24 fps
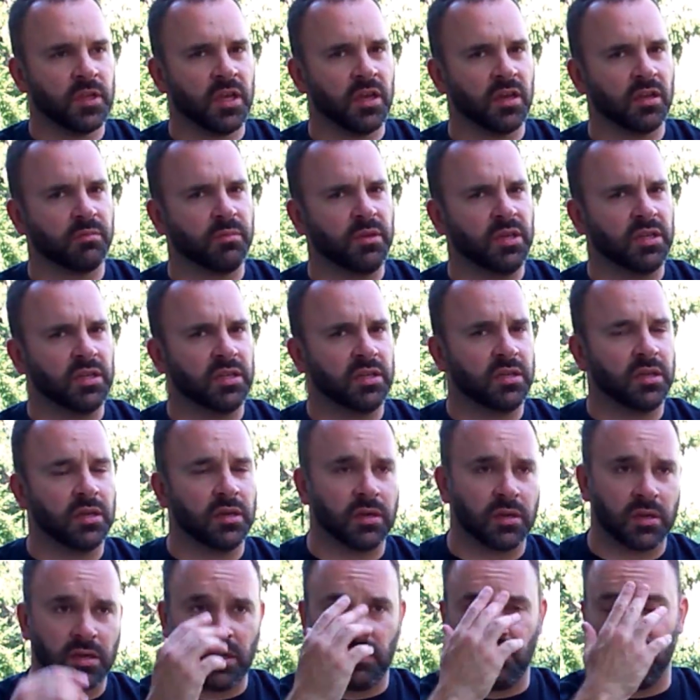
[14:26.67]
Kicked me in the
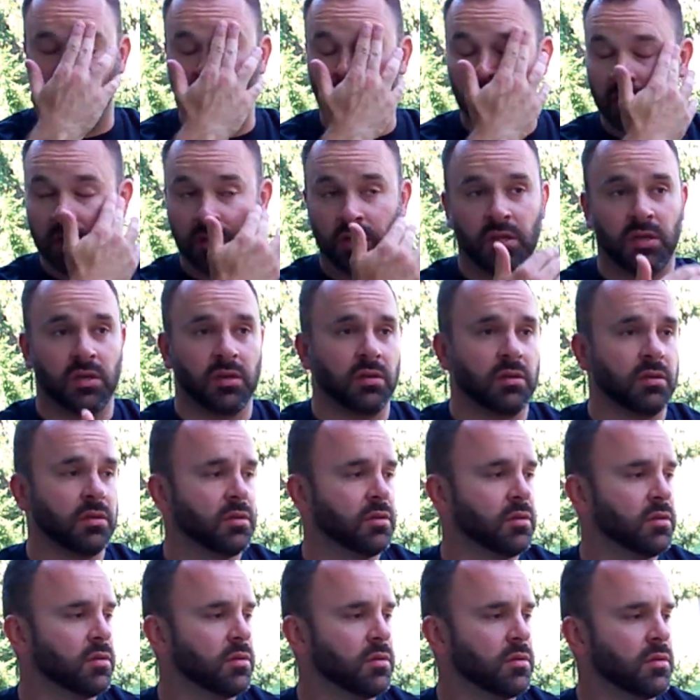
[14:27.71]
dick. I have no idea
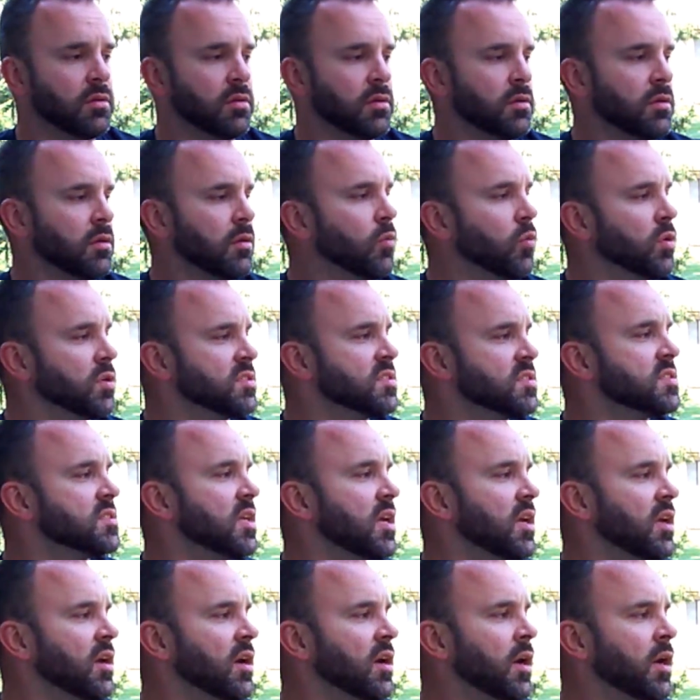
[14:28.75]
what
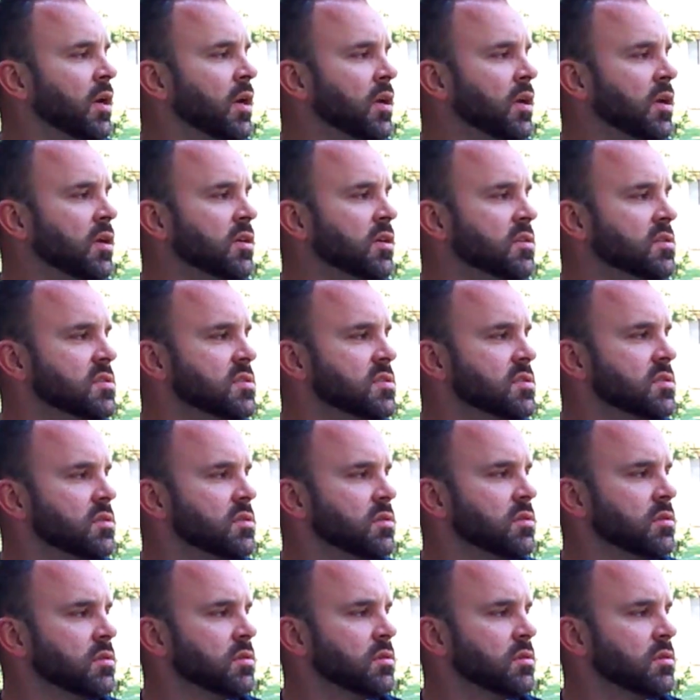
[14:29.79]
state IA is.